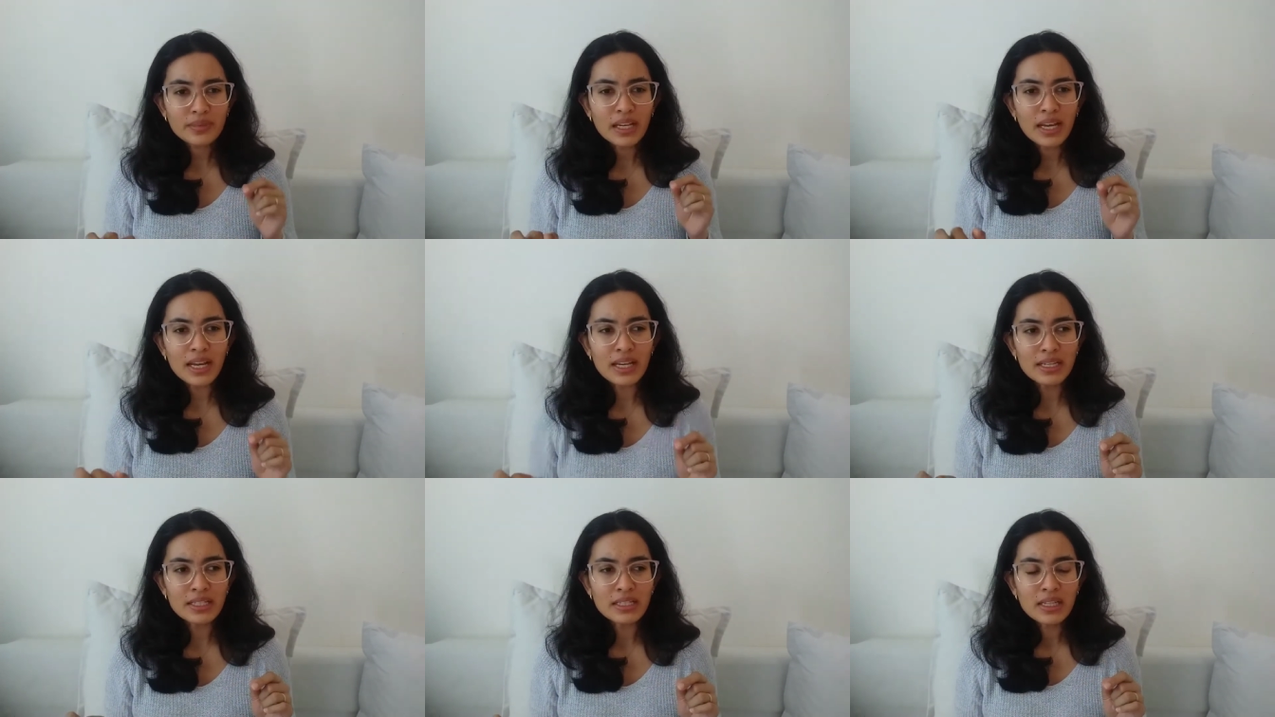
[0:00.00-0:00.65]

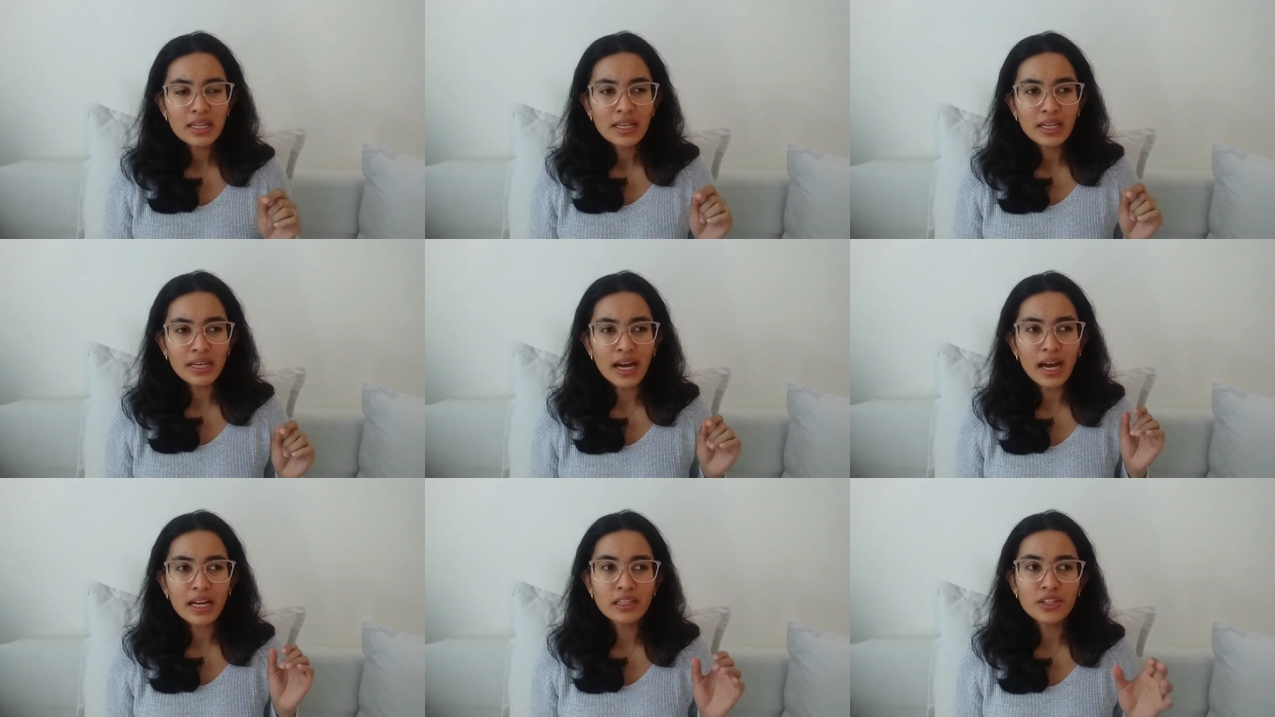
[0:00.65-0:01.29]
and it
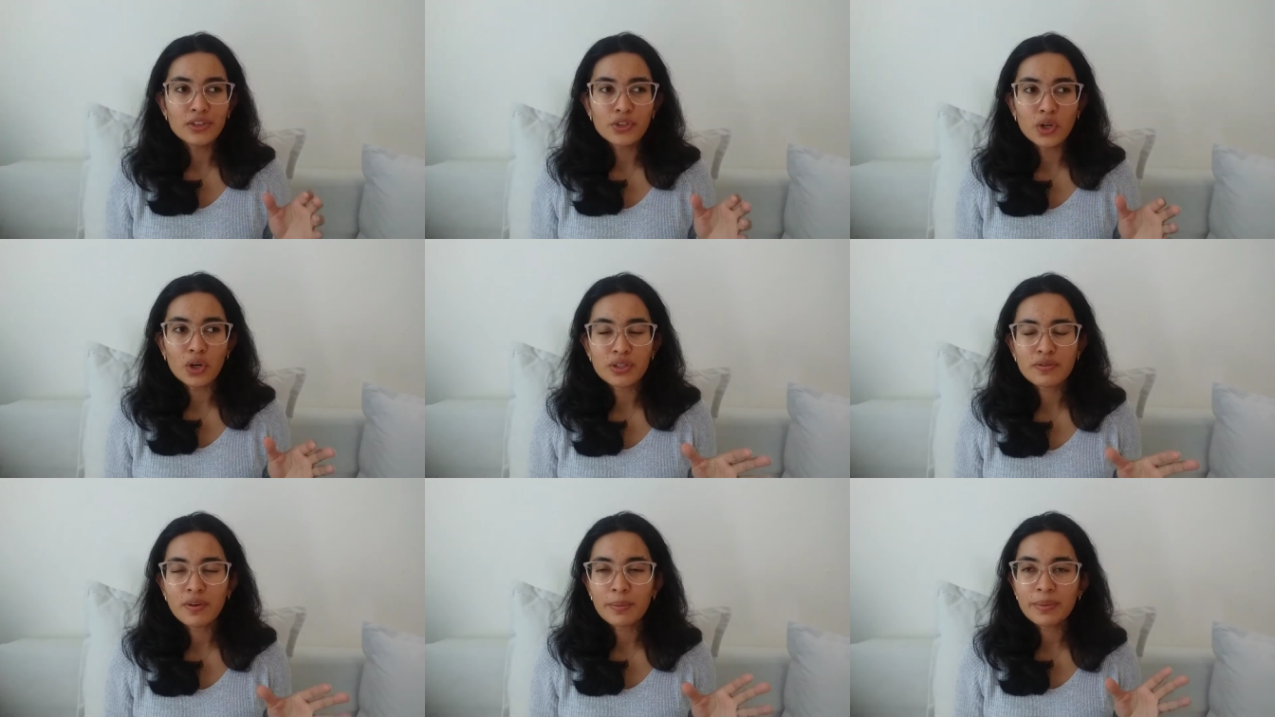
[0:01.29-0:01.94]
highly
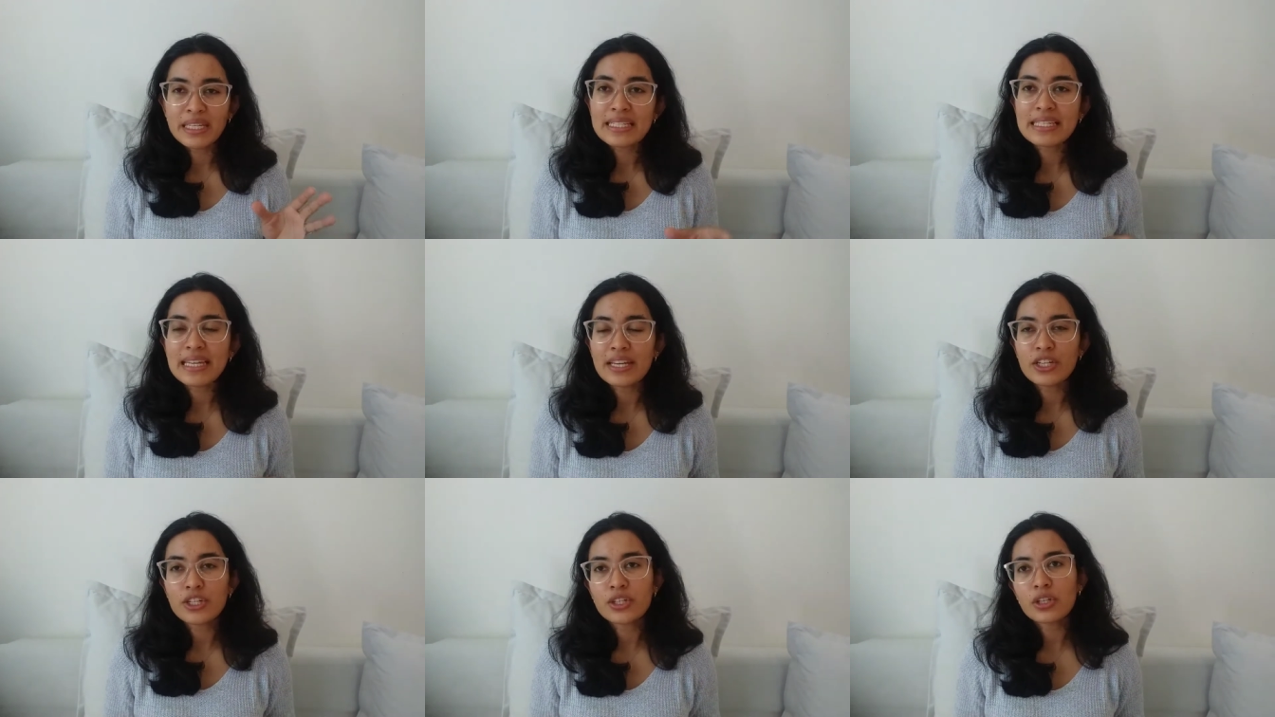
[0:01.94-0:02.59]
draws from East
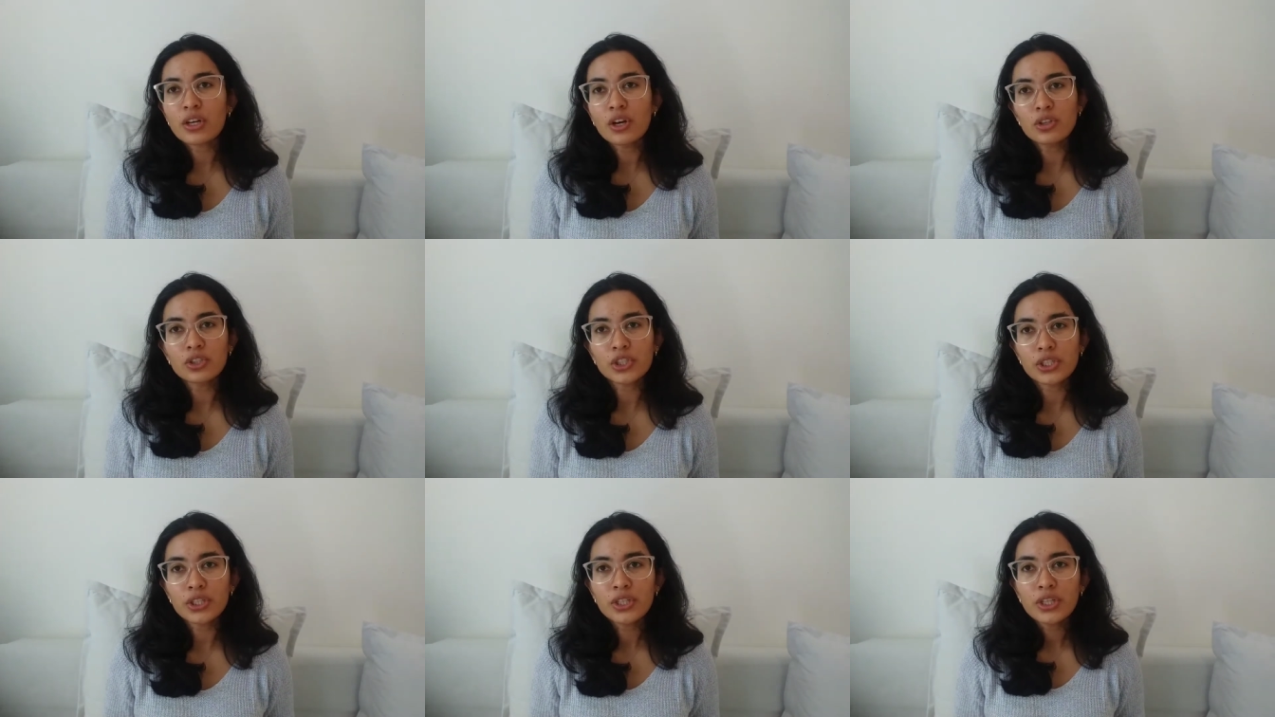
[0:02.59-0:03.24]
Asian
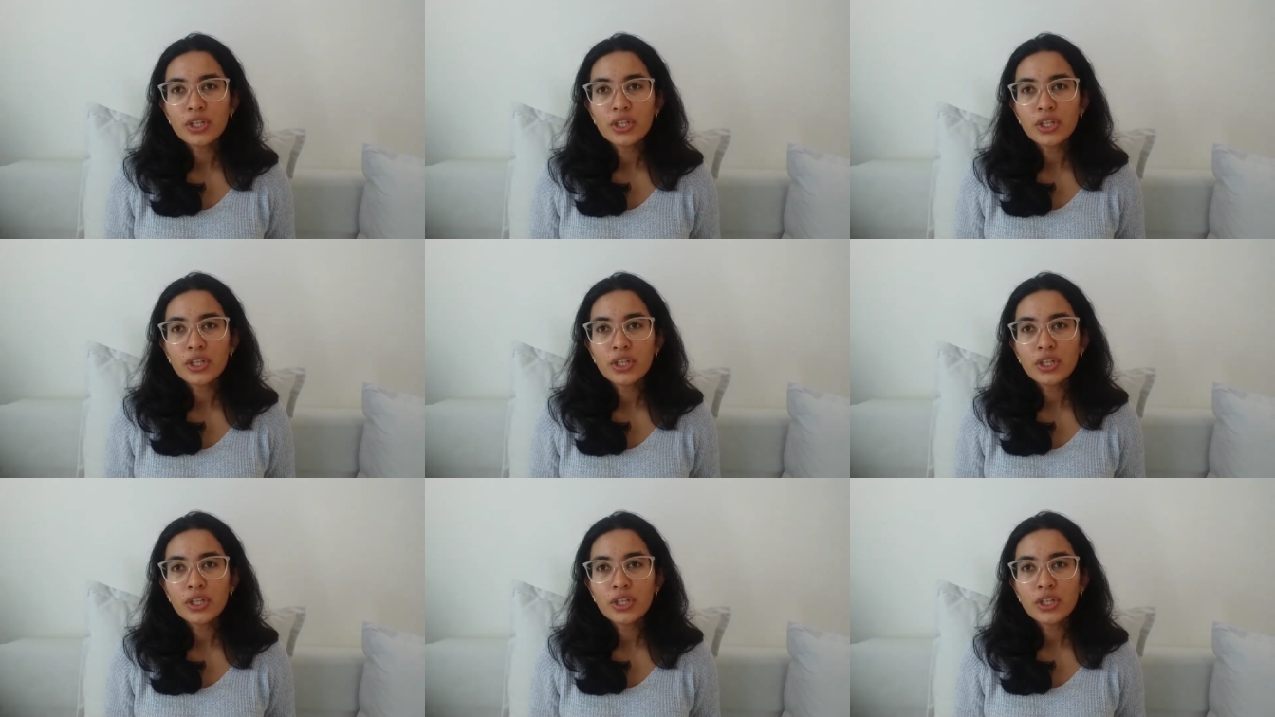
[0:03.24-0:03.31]
culture.